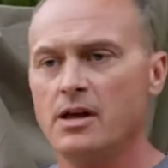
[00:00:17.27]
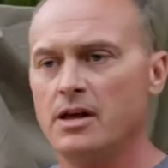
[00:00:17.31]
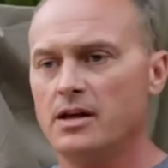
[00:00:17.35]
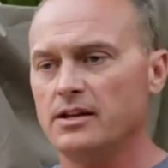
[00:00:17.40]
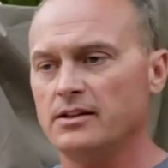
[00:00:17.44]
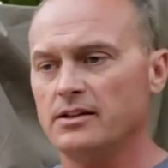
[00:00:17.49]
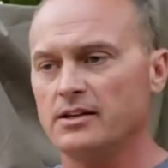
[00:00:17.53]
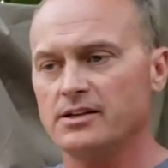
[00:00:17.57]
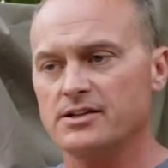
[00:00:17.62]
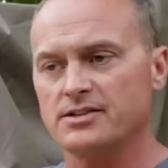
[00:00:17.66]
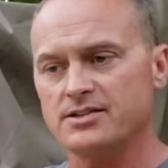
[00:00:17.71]

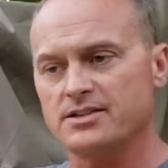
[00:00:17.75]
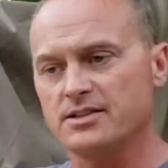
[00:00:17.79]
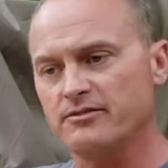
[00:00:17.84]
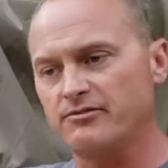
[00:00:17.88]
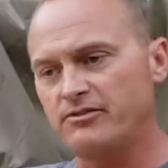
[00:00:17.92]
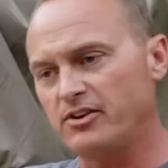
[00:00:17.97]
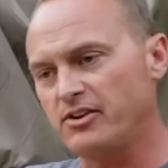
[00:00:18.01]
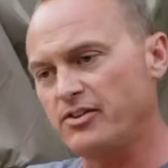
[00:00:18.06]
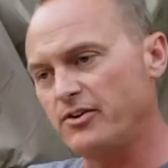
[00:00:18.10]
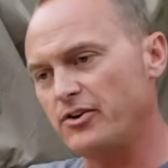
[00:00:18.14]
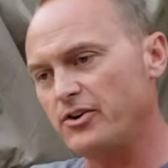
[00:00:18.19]
and let it sit
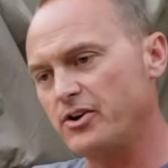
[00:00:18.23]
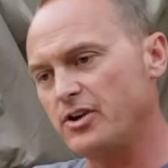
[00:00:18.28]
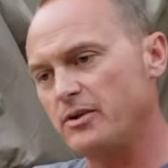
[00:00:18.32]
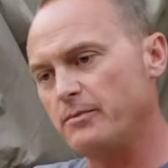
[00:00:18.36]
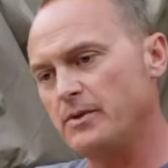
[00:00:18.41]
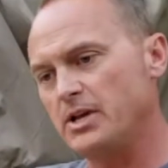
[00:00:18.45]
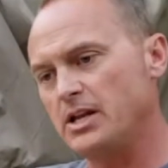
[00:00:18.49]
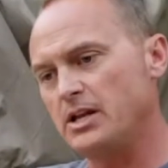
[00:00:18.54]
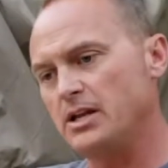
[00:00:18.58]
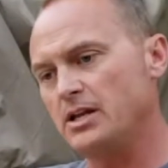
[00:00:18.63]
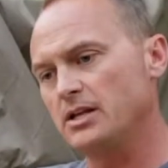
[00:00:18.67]
for 30
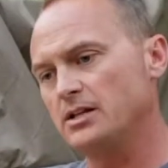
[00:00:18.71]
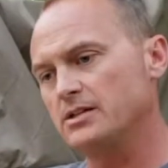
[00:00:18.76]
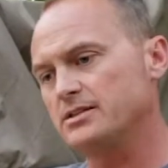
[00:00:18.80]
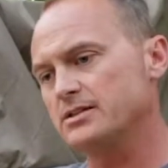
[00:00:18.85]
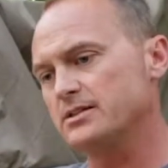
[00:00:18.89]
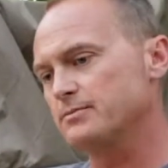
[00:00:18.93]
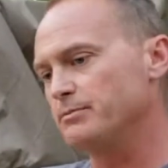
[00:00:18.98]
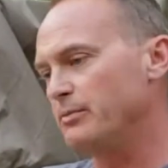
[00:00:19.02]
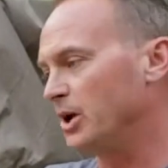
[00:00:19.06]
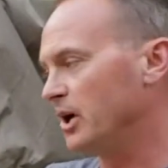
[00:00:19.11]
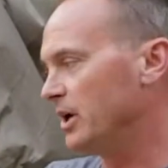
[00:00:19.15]

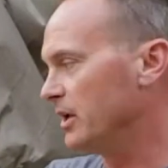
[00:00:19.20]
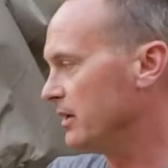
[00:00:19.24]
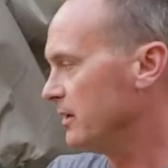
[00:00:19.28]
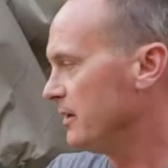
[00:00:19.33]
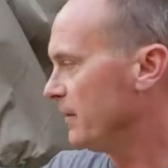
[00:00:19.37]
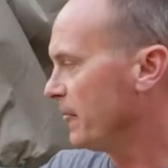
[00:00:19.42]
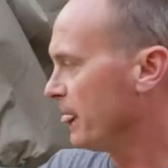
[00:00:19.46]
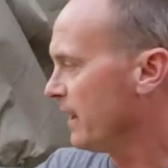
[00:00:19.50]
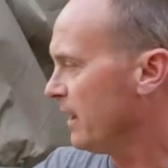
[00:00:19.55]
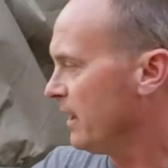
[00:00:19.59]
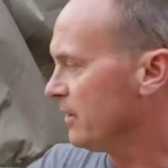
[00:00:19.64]
minutes. But
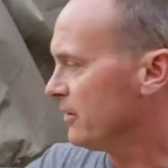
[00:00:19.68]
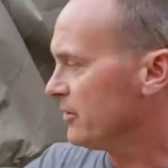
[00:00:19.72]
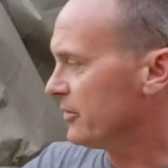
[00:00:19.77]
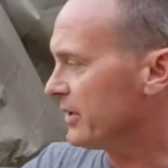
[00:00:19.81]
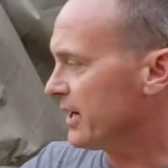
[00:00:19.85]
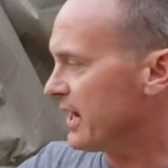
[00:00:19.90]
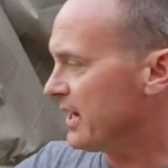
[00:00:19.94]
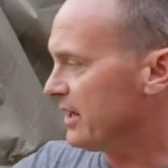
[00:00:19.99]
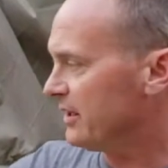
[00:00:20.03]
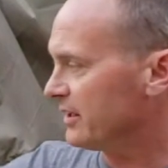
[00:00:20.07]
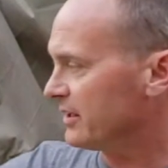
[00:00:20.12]
the
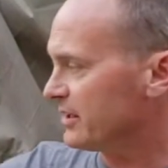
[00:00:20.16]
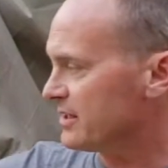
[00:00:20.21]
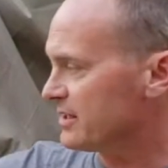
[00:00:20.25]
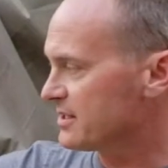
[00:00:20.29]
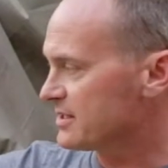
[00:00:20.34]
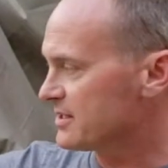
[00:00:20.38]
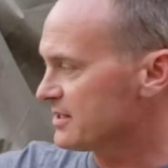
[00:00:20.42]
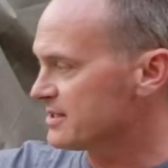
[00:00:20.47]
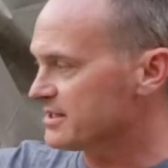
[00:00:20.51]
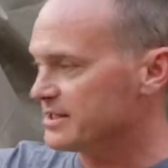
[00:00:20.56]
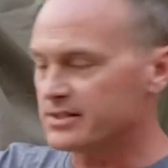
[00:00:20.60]
reality
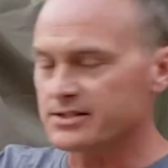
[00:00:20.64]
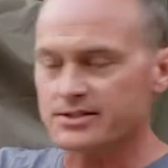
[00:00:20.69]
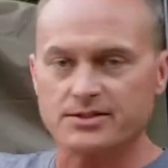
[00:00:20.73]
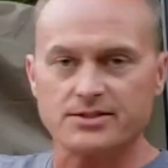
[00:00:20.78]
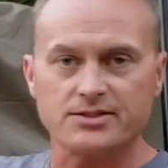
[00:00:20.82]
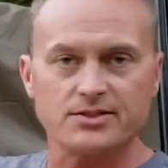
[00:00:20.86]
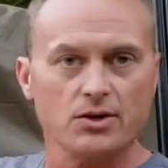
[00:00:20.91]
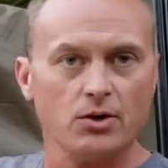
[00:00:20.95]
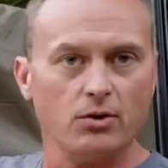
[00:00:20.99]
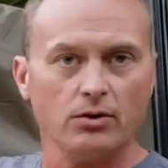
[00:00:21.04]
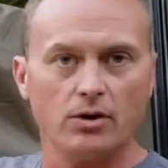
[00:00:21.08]
is this is
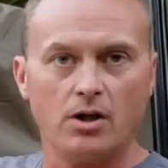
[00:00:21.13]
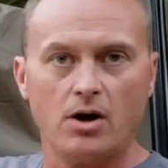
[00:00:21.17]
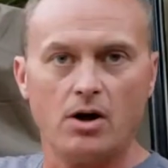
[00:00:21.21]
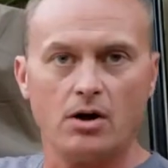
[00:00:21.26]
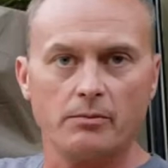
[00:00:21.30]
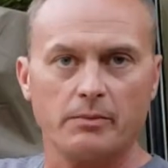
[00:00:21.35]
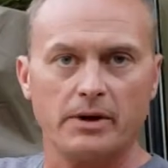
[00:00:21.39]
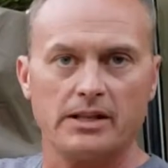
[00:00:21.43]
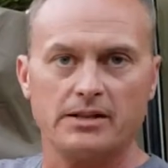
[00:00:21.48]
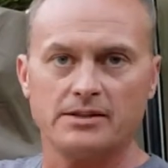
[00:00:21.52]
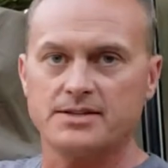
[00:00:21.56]
so
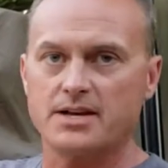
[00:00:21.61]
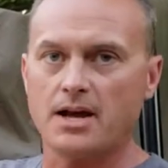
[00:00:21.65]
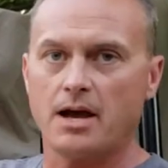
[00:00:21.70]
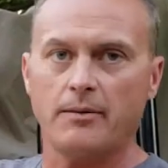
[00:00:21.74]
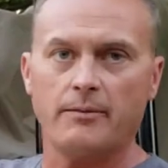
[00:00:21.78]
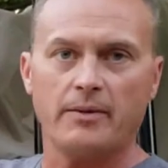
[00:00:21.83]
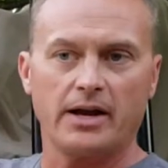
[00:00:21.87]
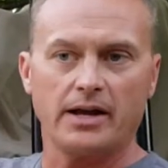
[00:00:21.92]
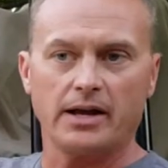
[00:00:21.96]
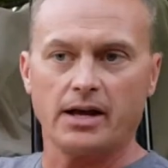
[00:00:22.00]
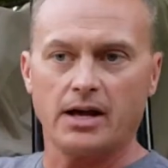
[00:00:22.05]
long, by the
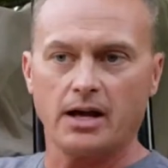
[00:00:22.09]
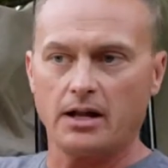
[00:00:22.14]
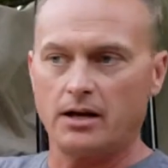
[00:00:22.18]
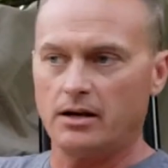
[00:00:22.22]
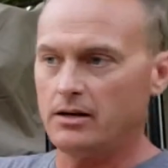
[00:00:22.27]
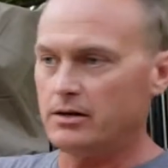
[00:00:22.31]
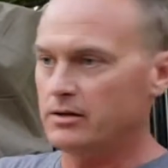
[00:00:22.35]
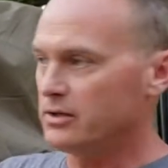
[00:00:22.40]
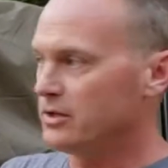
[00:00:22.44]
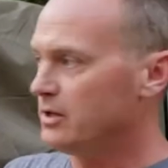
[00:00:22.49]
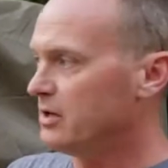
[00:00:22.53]
time I got,
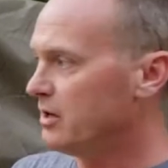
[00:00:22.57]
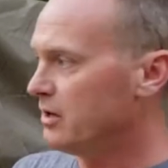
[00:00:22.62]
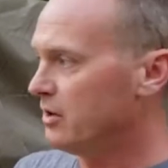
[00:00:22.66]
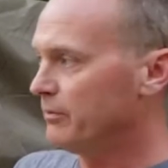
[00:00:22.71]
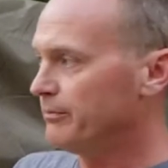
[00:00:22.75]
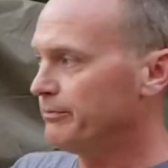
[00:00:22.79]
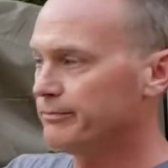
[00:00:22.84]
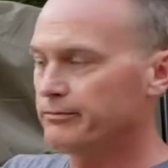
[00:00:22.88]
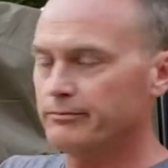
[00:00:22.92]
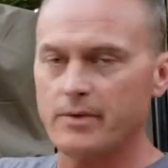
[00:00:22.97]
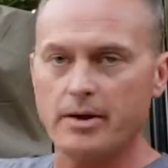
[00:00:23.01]
maybe a
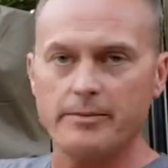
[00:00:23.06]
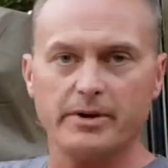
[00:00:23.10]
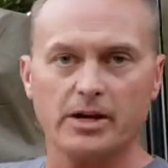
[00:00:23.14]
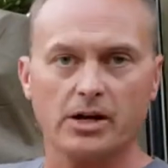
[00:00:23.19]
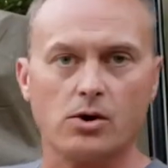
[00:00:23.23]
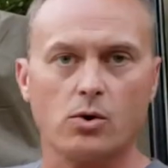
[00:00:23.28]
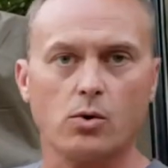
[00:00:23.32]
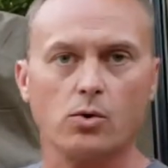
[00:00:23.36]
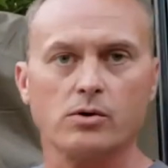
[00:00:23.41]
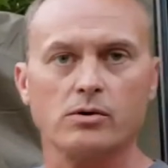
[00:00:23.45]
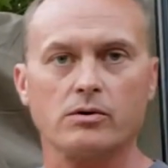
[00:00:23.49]

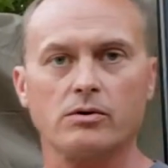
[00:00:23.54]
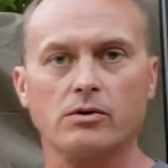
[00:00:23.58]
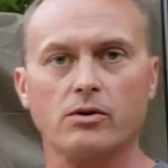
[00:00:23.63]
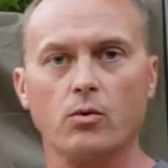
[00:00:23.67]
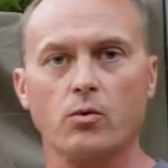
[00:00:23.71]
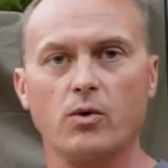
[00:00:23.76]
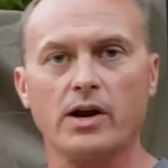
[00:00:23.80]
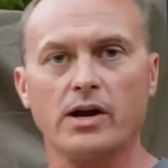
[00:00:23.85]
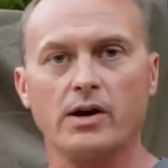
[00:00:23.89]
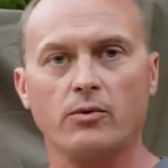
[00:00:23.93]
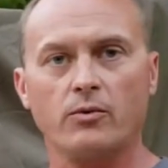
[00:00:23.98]
quarter of the
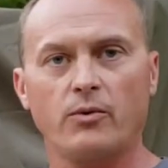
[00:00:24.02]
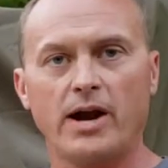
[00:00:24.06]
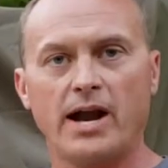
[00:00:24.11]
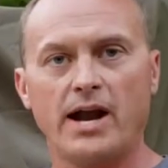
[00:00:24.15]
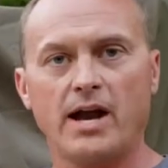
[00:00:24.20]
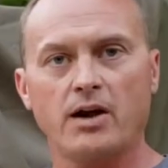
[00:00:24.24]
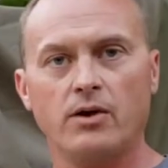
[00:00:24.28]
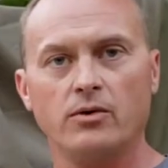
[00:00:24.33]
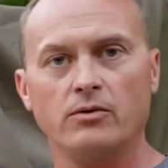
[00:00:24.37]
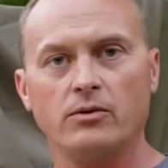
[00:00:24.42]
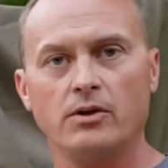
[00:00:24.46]
way
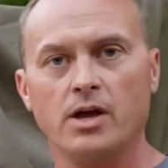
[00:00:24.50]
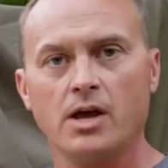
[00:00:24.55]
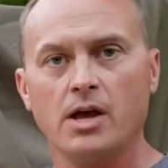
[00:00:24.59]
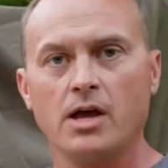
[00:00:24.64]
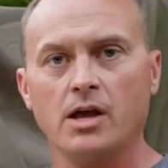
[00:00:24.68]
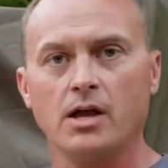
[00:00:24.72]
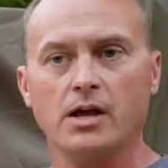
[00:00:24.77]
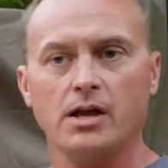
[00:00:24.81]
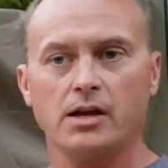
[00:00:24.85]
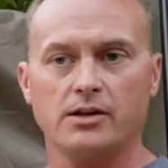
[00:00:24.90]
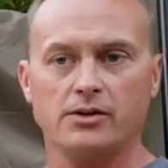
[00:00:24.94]
around,
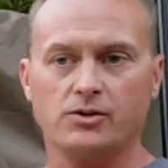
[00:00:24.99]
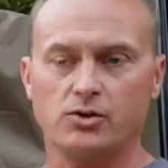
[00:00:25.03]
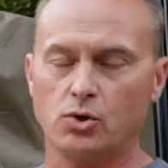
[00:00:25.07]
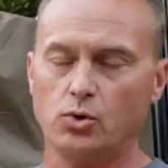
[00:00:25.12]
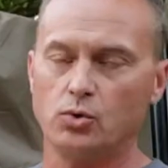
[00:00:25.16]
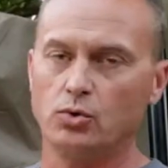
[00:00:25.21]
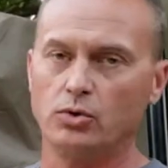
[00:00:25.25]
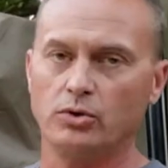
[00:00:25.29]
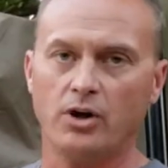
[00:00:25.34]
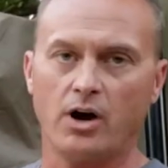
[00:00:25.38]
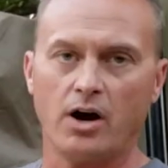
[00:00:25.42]
it had
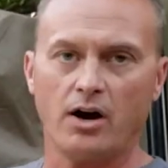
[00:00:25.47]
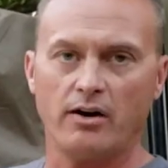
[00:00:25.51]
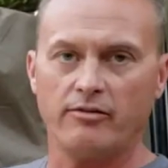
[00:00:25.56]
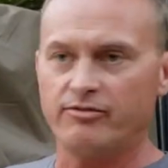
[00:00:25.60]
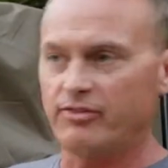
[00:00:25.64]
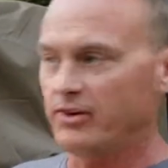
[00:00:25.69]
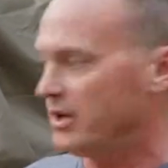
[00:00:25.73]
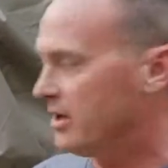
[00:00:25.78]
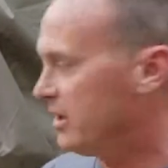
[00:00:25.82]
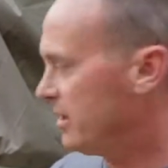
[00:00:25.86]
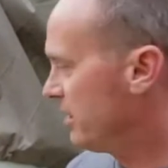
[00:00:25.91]
cooled off
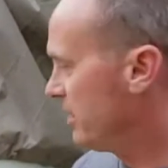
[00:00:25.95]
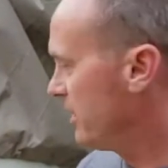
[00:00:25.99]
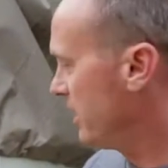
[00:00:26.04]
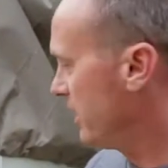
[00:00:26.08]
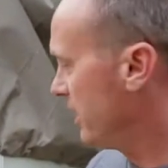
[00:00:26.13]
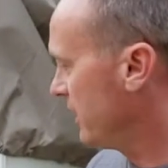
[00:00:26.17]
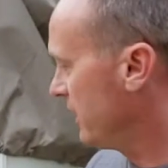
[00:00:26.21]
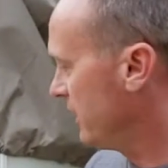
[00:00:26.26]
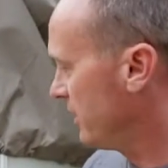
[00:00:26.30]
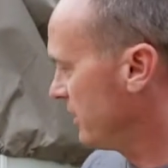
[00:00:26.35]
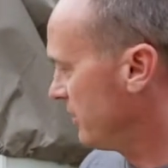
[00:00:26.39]
and
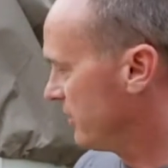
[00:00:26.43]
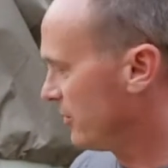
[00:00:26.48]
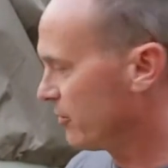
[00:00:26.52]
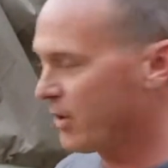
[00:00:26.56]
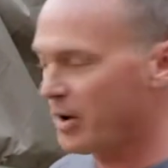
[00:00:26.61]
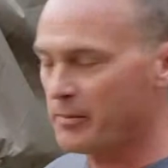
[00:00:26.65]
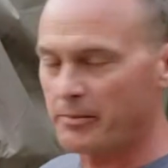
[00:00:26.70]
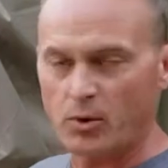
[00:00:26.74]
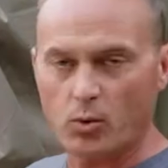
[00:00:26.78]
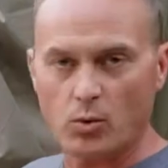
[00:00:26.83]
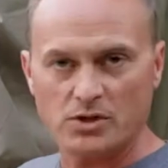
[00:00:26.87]
the
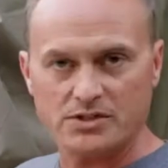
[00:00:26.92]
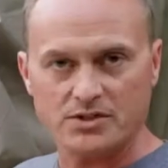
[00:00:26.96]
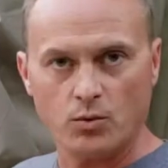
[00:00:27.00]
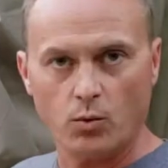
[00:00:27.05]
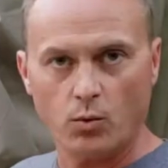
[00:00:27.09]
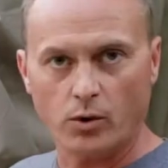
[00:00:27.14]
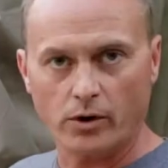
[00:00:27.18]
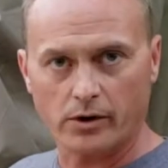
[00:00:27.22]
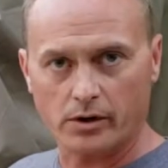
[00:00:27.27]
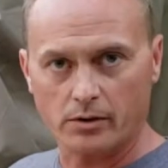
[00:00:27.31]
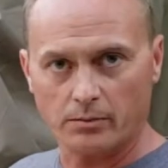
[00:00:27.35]
rubber wasn't
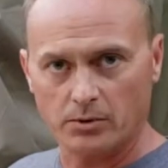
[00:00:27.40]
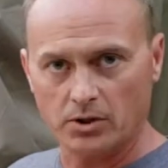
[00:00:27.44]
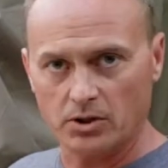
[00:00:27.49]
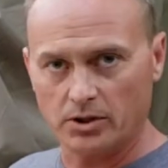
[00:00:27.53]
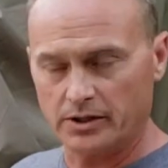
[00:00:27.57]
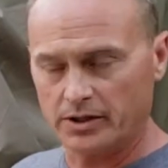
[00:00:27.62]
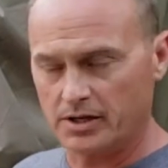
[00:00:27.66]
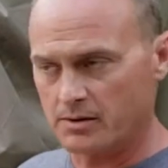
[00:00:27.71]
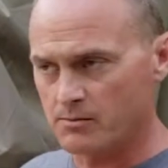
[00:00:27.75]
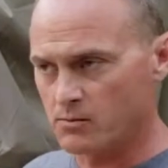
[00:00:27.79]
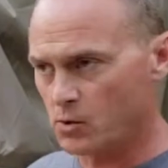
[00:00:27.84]
workable
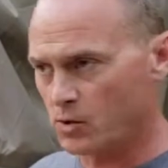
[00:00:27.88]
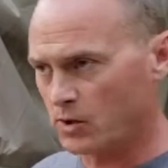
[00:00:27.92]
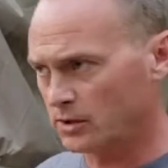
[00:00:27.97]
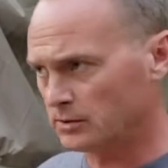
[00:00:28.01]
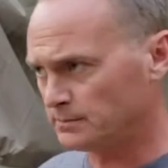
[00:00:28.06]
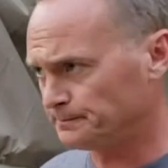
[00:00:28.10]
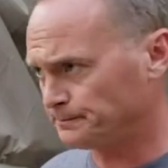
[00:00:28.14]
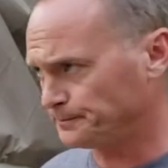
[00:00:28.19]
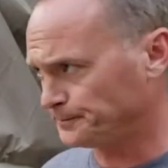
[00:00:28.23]
anymore.